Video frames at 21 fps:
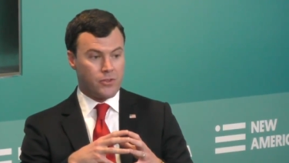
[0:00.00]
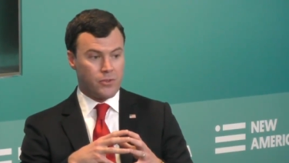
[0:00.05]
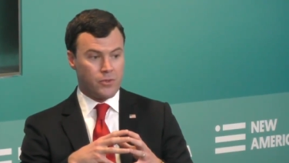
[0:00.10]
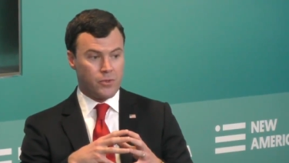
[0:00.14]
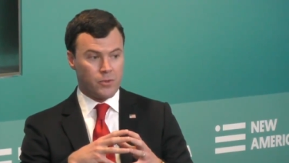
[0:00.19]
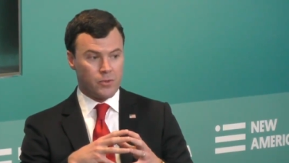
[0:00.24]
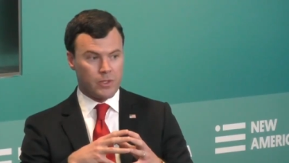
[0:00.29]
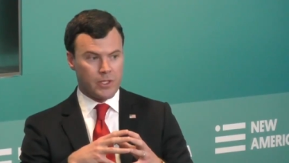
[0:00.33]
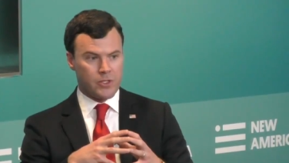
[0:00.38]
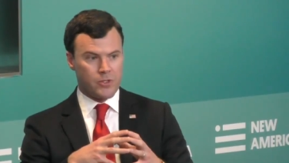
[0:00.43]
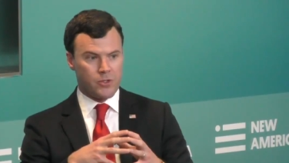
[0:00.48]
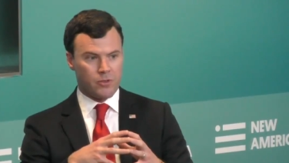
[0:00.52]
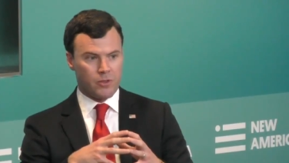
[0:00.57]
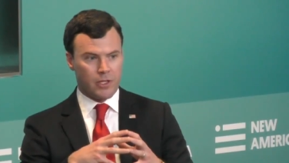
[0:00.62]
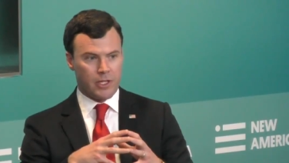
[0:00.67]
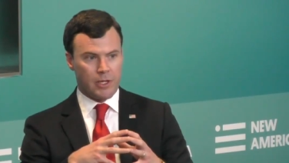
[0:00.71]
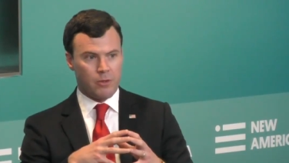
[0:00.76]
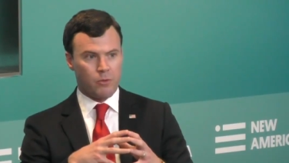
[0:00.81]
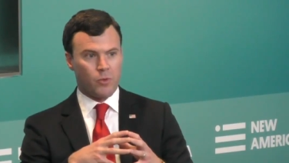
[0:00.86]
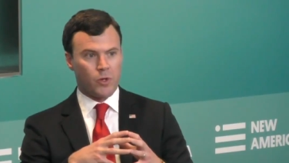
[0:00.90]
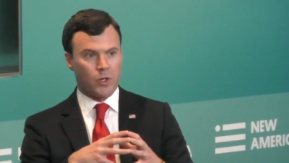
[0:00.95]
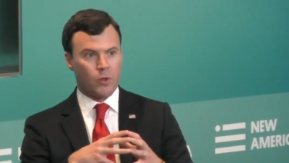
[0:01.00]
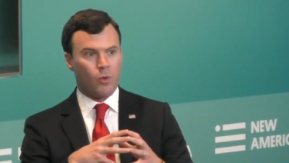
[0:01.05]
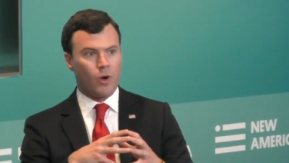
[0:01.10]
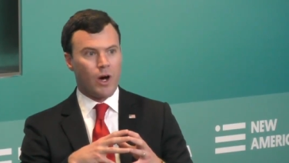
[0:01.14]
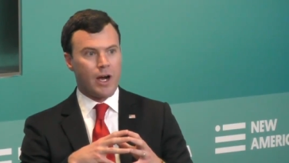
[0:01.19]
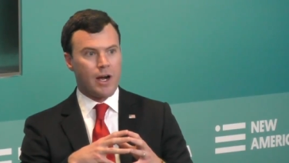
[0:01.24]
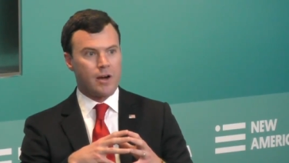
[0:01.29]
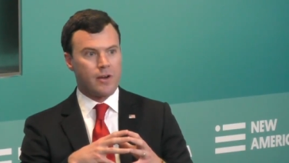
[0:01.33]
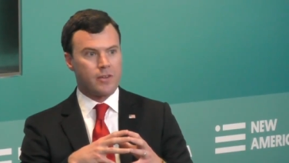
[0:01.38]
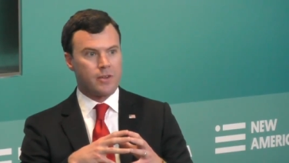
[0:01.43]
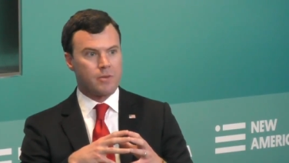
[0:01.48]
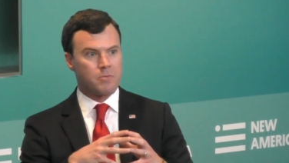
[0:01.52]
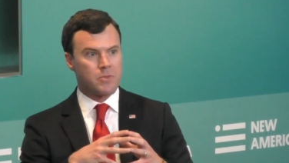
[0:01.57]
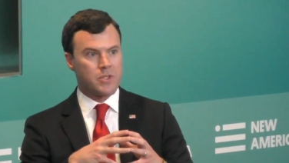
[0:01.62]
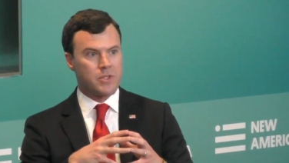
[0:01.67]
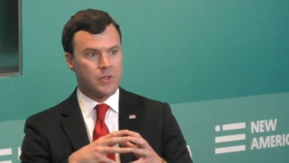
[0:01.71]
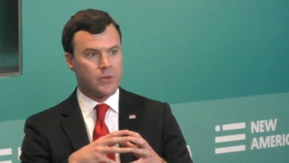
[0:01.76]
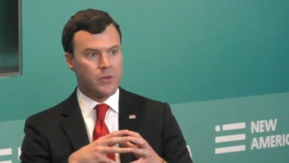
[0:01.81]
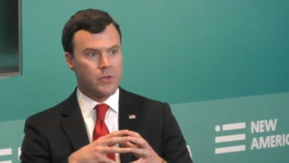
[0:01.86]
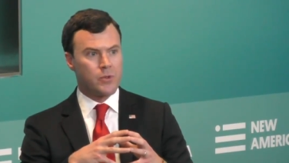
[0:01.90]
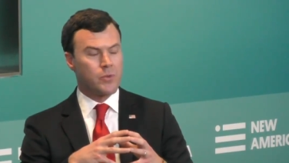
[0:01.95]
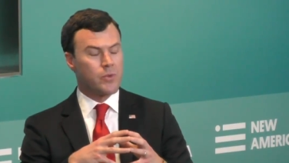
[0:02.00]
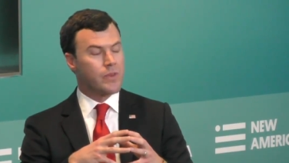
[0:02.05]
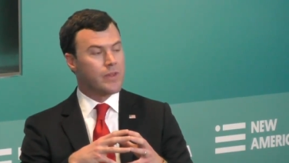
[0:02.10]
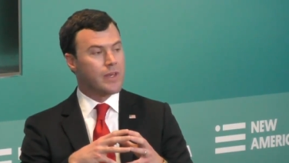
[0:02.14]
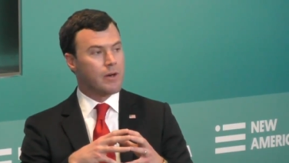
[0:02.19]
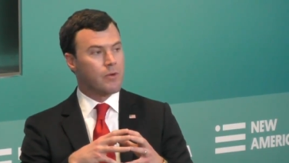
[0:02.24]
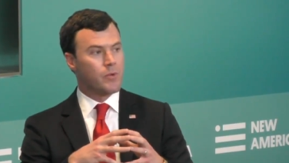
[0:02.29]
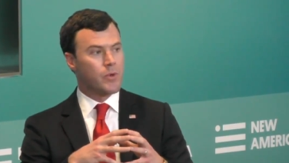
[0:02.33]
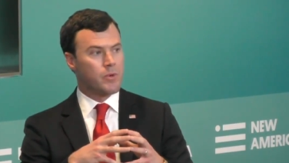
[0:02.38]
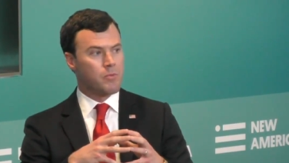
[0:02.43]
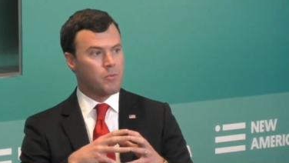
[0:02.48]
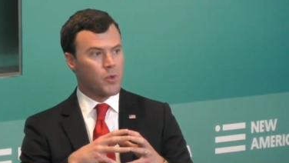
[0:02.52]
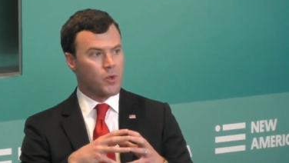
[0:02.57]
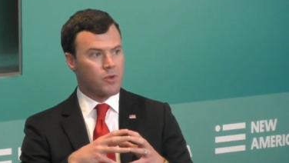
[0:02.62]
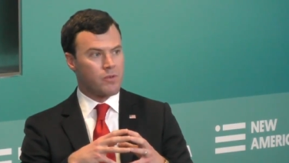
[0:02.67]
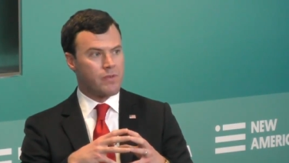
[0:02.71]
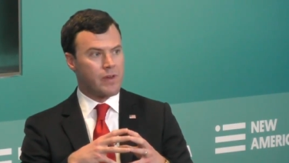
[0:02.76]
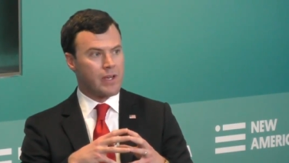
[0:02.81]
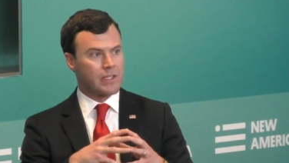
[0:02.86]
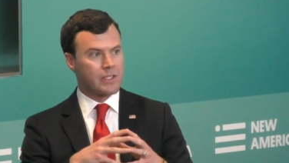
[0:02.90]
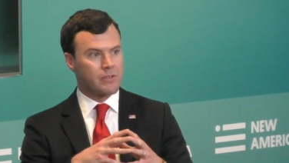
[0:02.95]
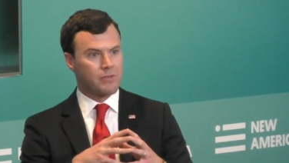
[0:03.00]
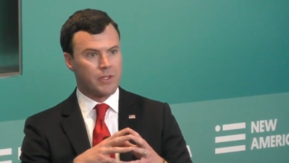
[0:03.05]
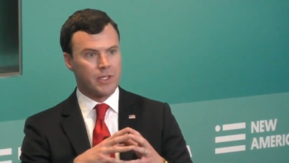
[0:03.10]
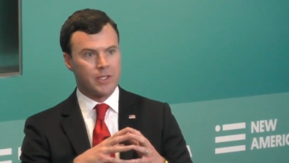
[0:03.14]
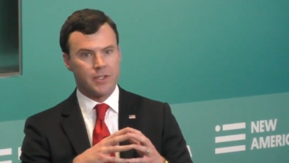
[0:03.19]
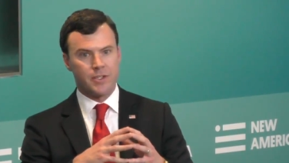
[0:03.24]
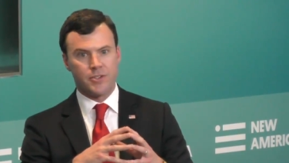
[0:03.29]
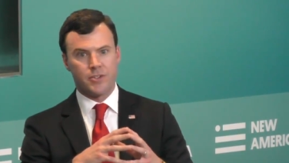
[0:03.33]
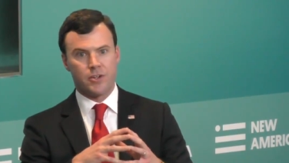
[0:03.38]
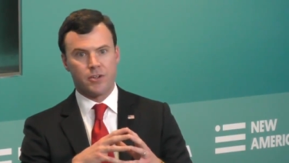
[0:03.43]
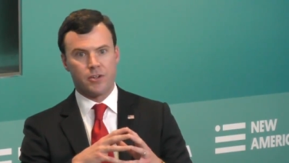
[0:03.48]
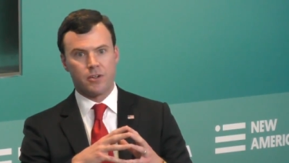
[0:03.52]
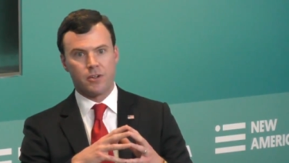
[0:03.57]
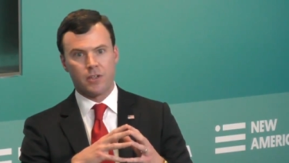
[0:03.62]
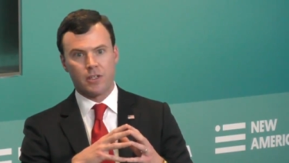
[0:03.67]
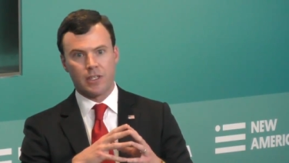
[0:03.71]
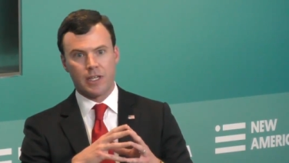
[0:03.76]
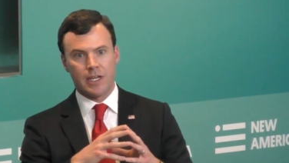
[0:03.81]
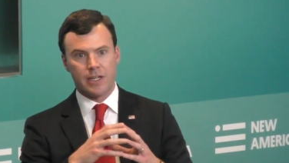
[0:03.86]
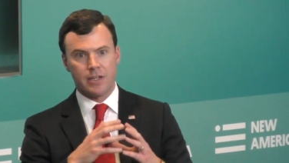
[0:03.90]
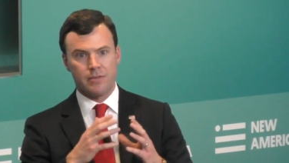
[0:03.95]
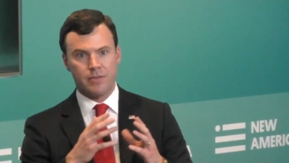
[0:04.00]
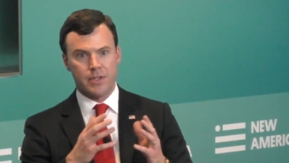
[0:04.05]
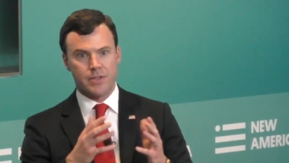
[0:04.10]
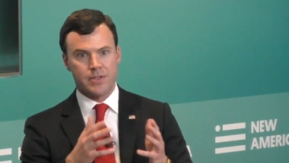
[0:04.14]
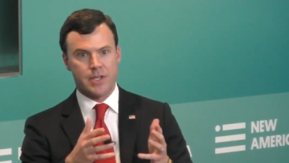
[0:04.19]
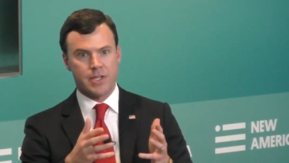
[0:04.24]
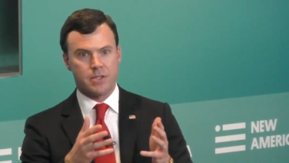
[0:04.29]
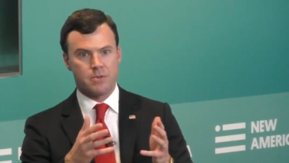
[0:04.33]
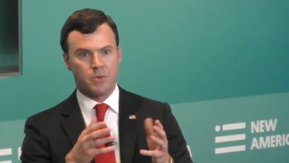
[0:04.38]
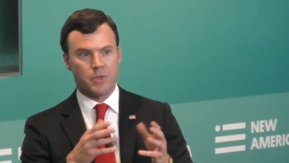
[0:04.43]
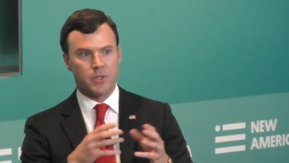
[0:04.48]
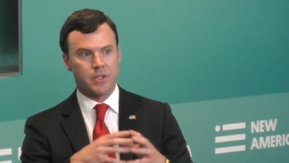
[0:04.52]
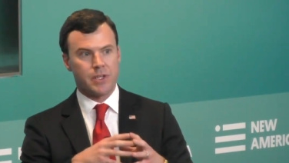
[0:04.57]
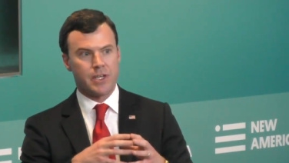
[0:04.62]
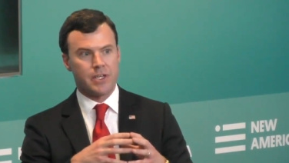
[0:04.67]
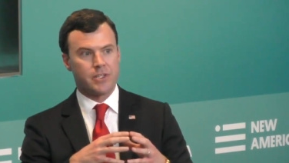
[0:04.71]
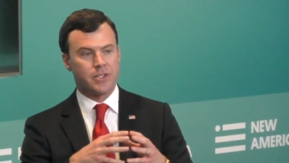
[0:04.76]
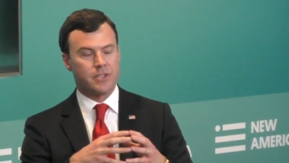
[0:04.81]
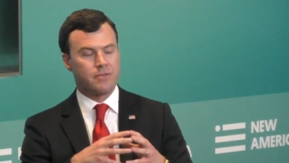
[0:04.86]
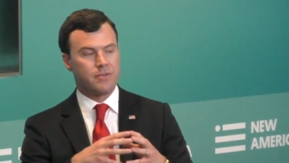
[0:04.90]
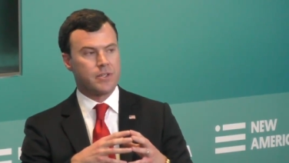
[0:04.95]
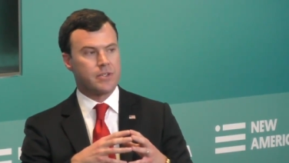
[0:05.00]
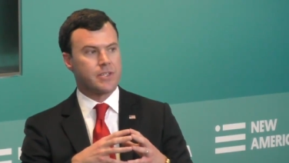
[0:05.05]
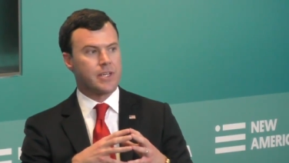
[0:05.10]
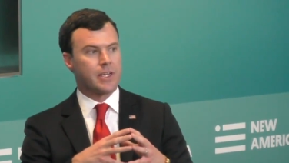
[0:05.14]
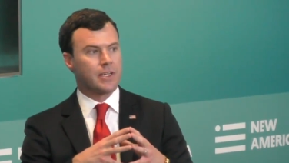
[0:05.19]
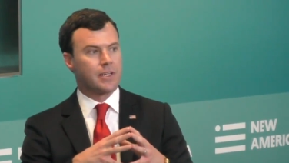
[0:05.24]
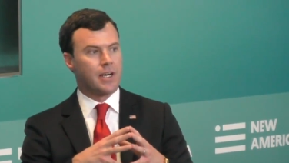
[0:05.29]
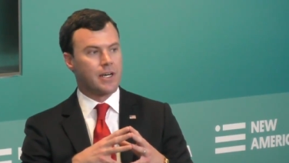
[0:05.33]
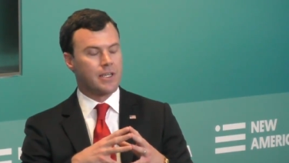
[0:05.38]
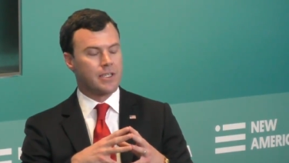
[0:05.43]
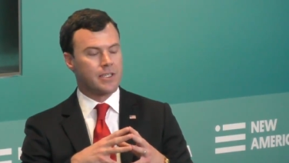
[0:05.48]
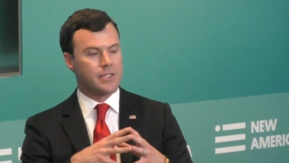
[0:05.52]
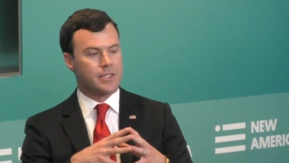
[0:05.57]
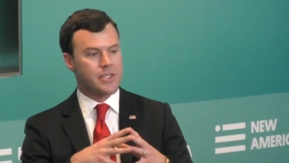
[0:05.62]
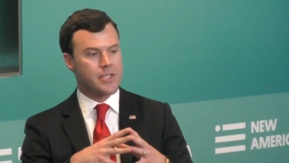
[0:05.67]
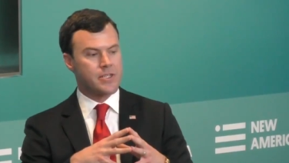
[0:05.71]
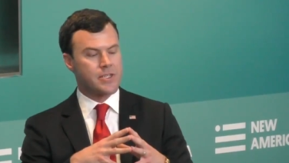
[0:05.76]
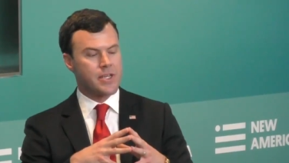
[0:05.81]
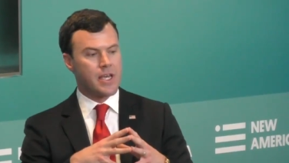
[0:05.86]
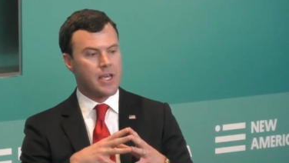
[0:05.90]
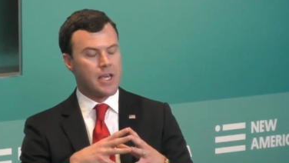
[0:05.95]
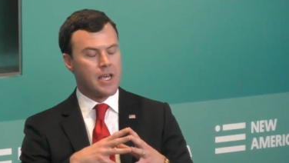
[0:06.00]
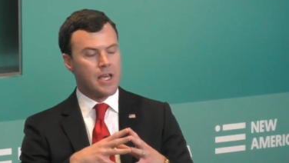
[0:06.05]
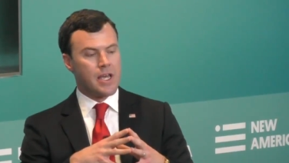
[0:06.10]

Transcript: to literally require them to that would more effectively deter a lot of this exploitation of their technologies.